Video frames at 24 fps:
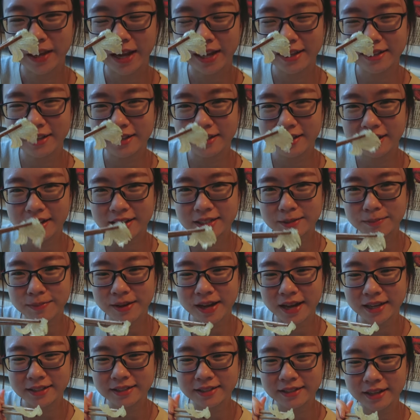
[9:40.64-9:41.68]
I didn't
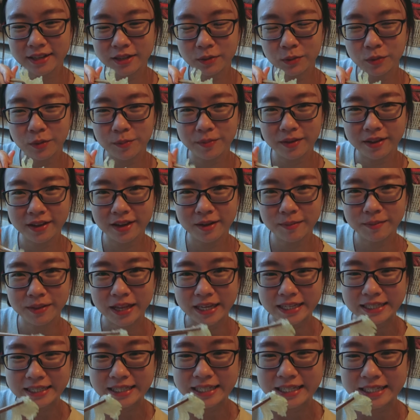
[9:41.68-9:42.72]
expect it would become
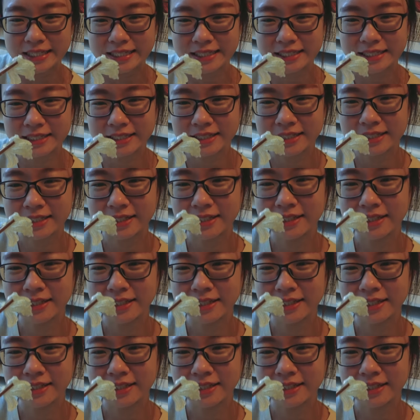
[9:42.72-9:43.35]
like this.